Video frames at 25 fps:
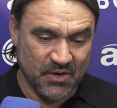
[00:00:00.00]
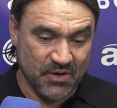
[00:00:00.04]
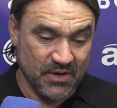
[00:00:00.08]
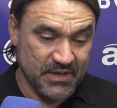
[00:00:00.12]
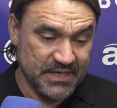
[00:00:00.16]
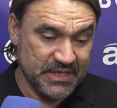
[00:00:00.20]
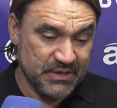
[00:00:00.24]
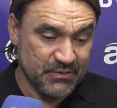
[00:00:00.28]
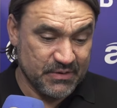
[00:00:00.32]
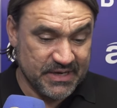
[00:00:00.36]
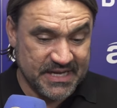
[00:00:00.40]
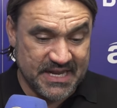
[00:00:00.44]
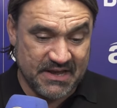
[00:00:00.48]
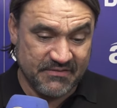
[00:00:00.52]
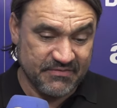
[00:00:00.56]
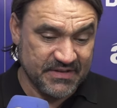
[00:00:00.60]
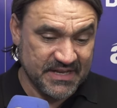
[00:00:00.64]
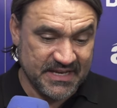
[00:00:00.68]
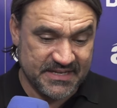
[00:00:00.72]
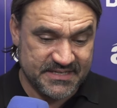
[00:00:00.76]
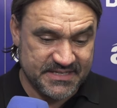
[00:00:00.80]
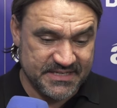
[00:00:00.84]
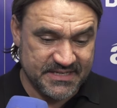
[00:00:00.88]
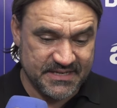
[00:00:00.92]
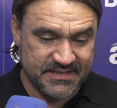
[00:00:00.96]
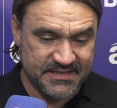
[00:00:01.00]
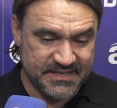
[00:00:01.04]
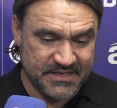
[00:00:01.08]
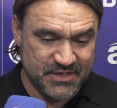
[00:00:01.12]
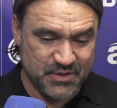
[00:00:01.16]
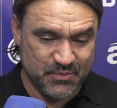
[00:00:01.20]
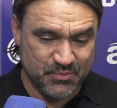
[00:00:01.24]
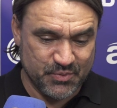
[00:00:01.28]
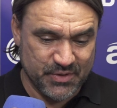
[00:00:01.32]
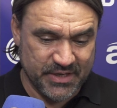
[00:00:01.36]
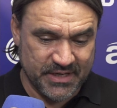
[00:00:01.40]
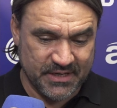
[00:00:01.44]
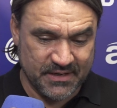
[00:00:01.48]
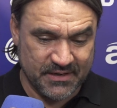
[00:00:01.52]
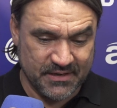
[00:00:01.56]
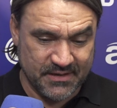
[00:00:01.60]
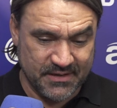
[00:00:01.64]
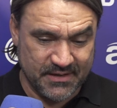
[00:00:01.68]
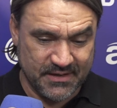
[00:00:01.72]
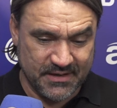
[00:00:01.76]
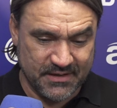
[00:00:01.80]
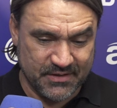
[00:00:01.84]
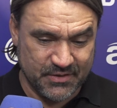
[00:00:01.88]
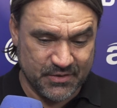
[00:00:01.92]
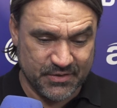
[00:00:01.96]
You can have an idea that you bring
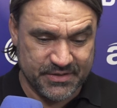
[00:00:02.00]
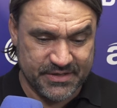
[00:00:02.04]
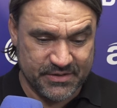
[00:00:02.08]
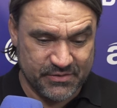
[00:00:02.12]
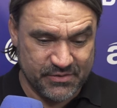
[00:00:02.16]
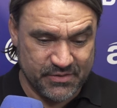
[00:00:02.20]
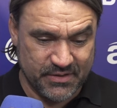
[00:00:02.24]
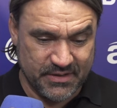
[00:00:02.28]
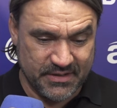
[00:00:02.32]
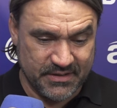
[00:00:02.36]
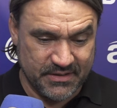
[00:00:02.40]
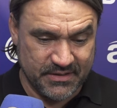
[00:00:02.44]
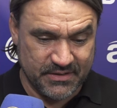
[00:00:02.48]
Connor